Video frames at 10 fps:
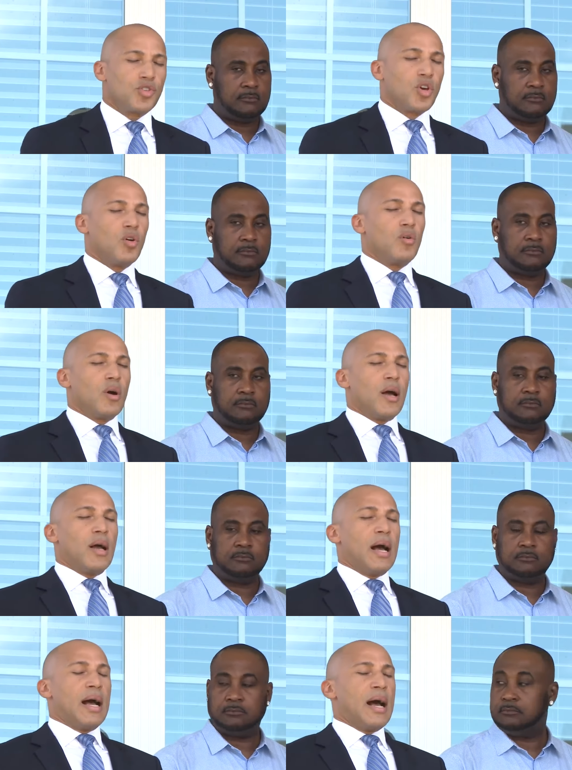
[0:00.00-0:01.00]
Speaker 1: So, uh,
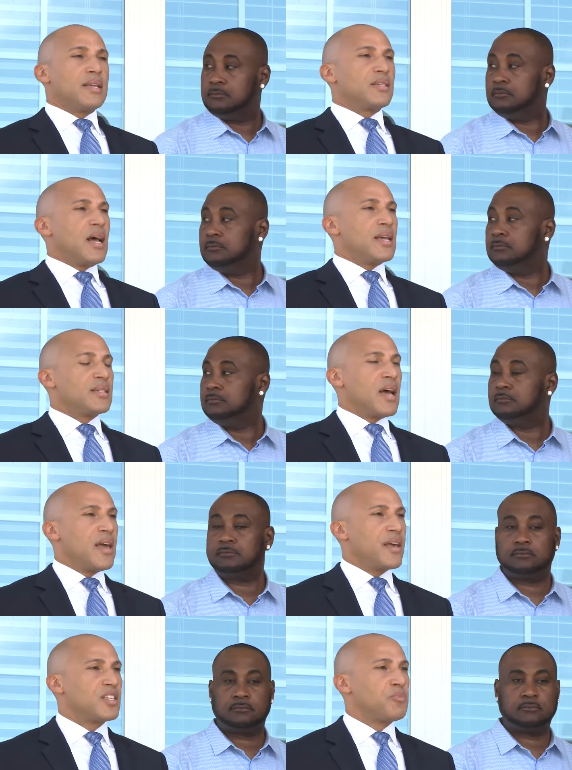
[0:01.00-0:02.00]
uh, as, as
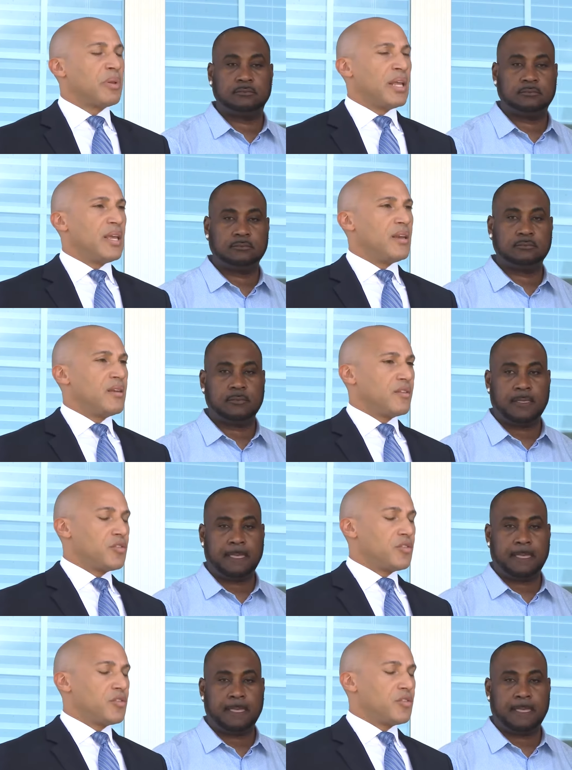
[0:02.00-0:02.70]
I explained